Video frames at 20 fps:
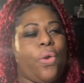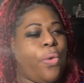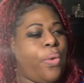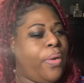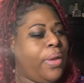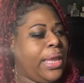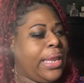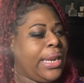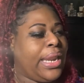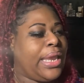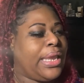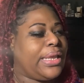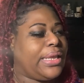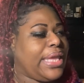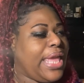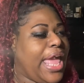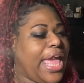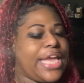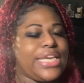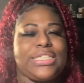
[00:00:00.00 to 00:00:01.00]
going
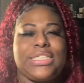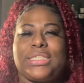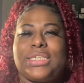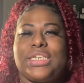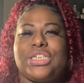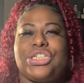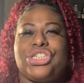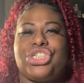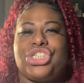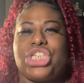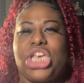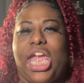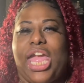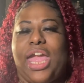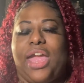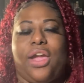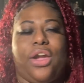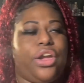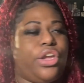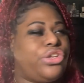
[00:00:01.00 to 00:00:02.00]
and cashing this
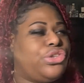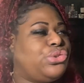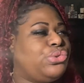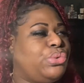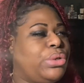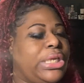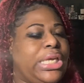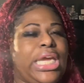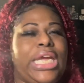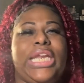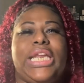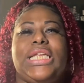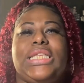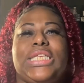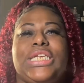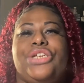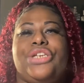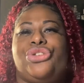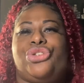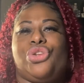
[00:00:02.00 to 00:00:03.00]
check or doing
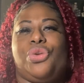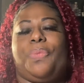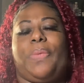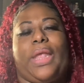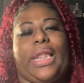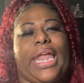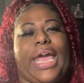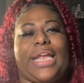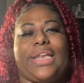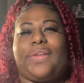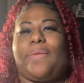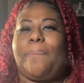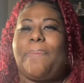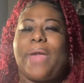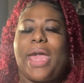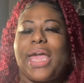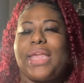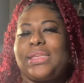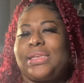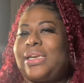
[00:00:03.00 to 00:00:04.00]
anything stupid like
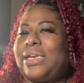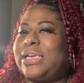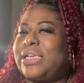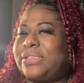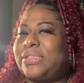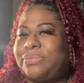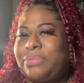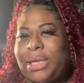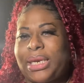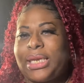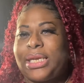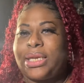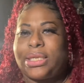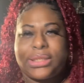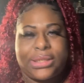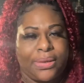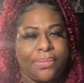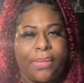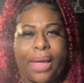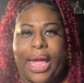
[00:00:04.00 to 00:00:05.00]
depositing this
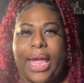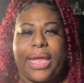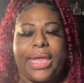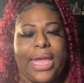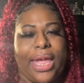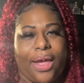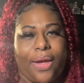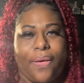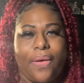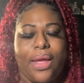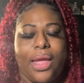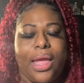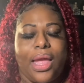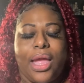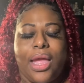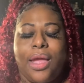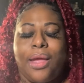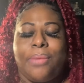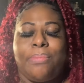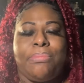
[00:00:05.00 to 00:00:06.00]
money into my account.
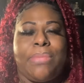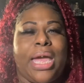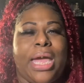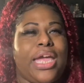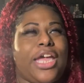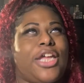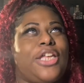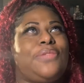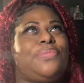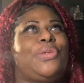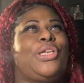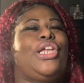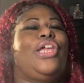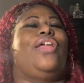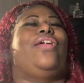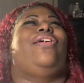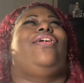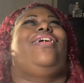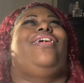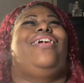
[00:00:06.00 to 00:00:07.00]
My
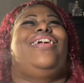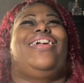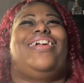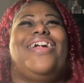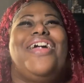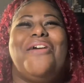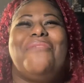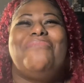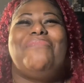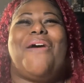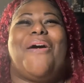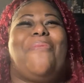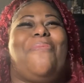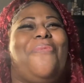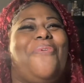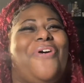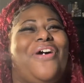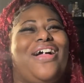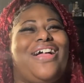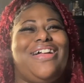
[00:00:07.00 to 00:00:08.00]
husband,
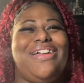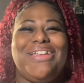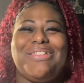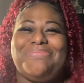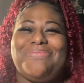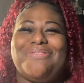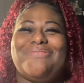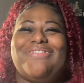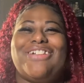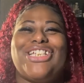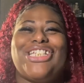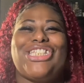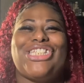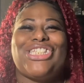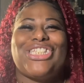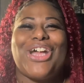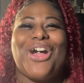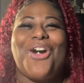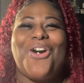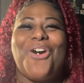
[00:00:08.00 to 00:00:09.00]
my poor husband, was
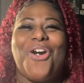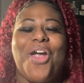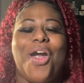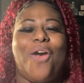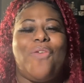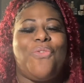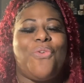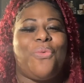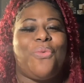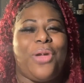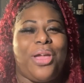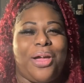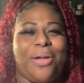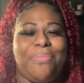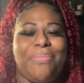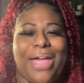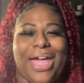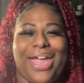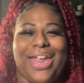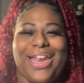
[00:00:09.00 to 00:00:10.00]
so
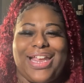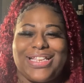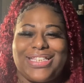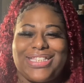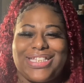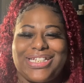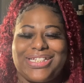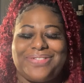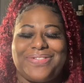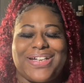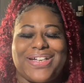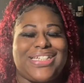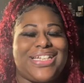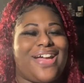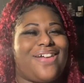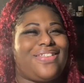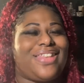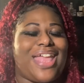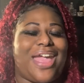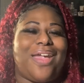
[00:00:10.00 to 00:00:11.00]
overwhelmed by this
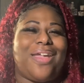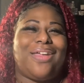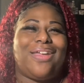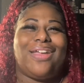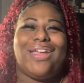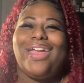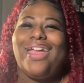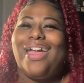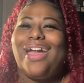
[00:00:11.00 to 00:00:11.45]
situation. I was like,